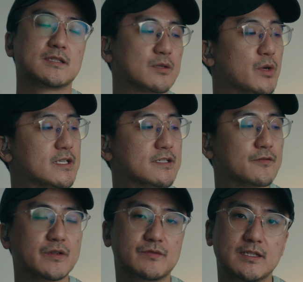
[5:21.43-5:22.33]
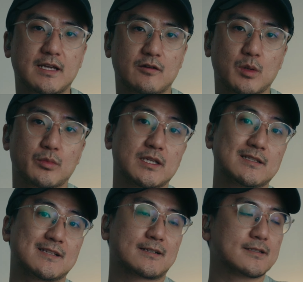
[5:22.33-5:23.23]
Sigma 18-50, can't remember the
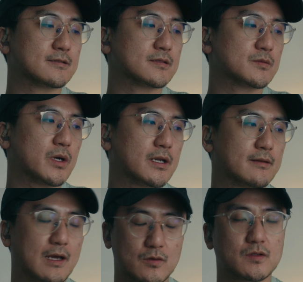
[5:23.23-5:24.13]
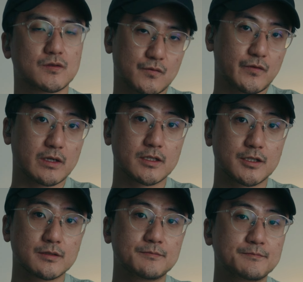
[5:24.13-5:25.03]
exact distance, but that was also very good.